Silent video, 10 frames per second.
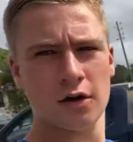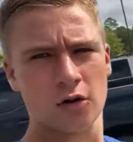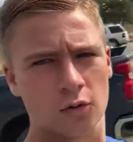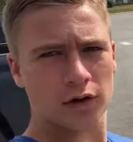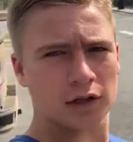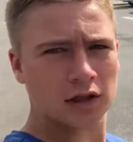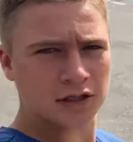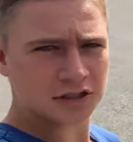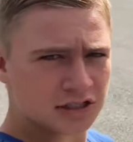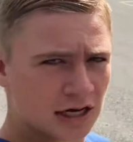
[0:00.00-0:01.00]
We're at
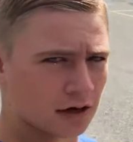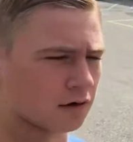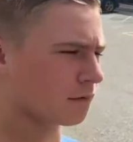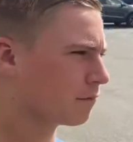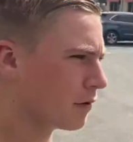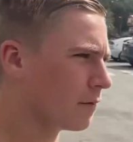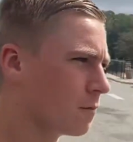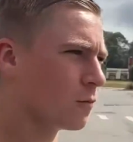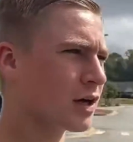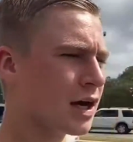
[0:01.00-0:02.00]
lunch now, but
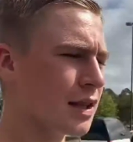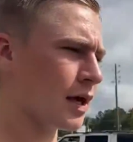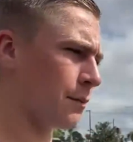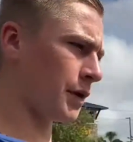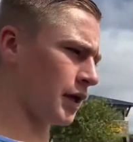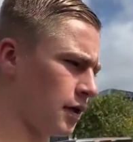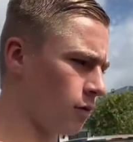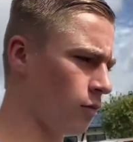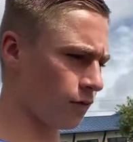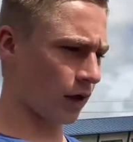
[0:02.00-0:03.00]
we got that paid.
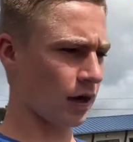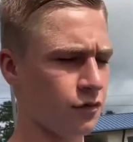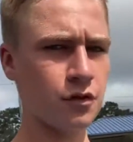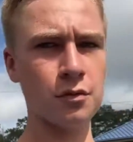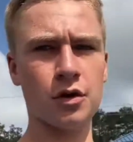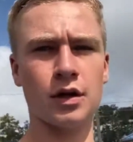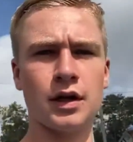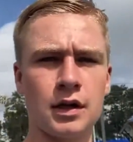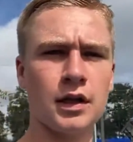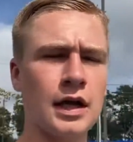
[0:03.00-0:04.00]
We've got a few more to
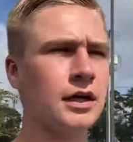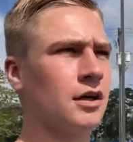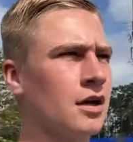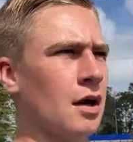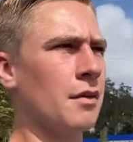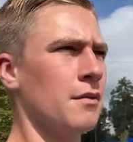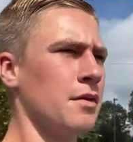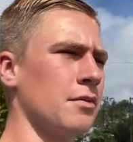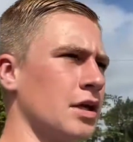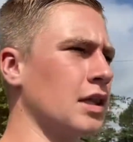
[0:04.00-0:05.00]
collect on. I might be
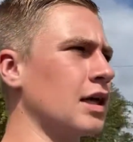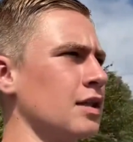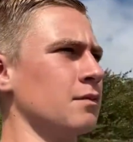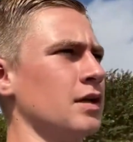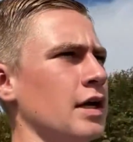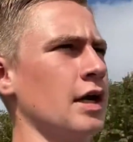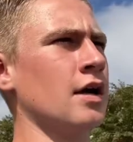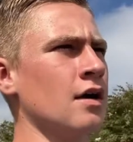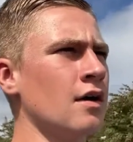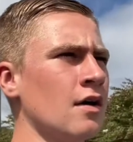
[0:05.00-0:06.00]
able to collect them today,
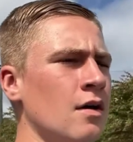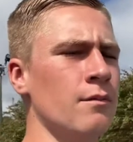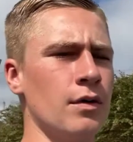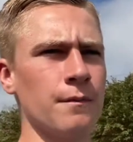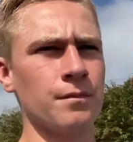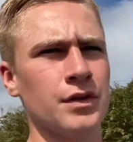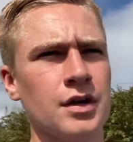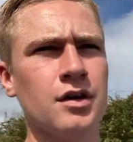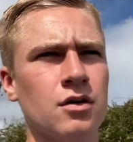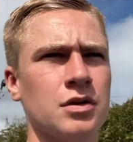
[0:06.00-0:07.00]
but
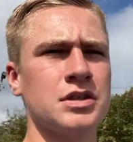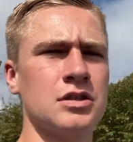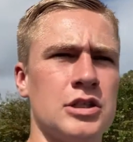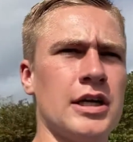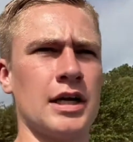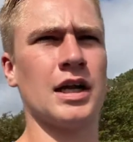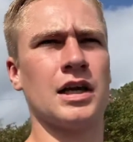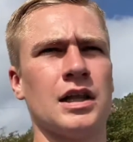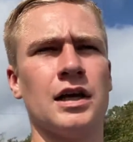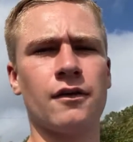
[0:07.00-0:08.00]
we're still trying to kind of
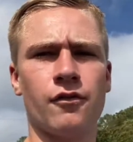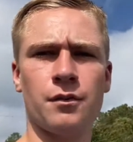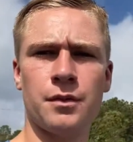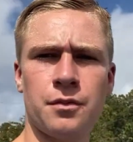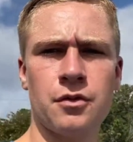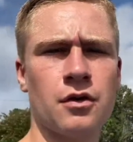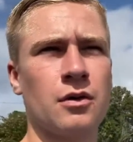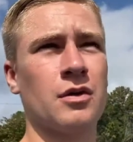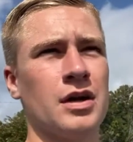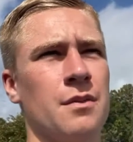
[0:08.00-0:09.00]
collect from people who aren't
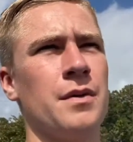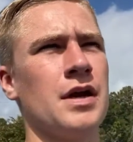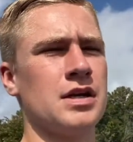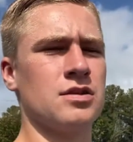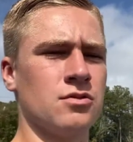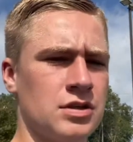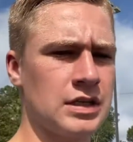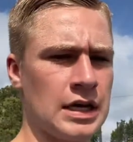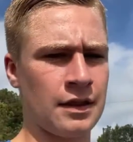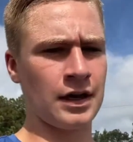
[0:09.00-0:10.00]
wanting to pay. So we'll see
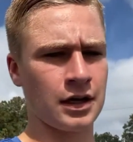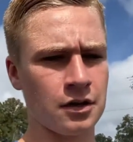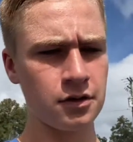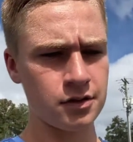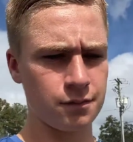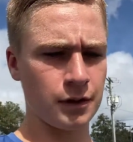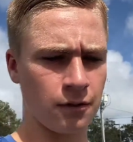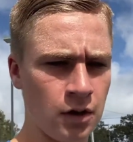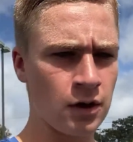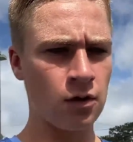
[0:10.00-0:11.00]
how that goes. But
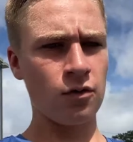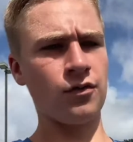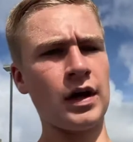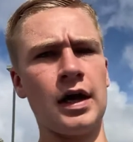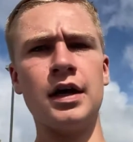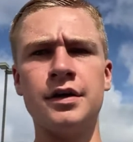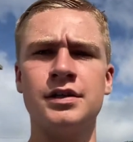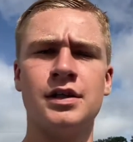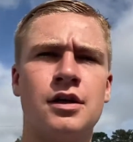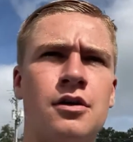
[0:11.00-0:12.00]
we've got 8 or
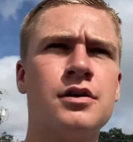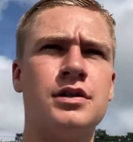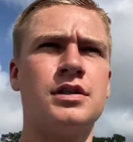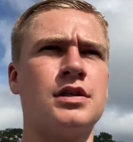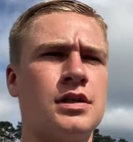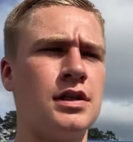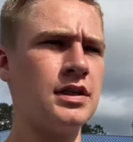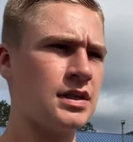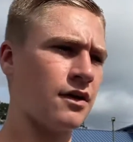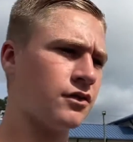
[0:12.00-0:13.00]
10 yards
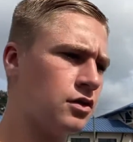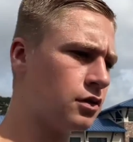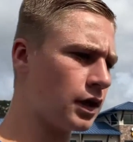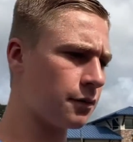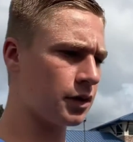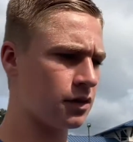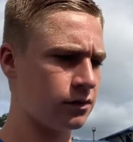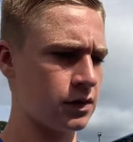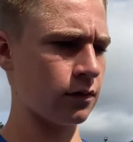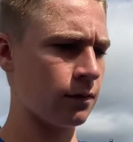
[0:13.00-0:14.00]
this afternoon, I believe. So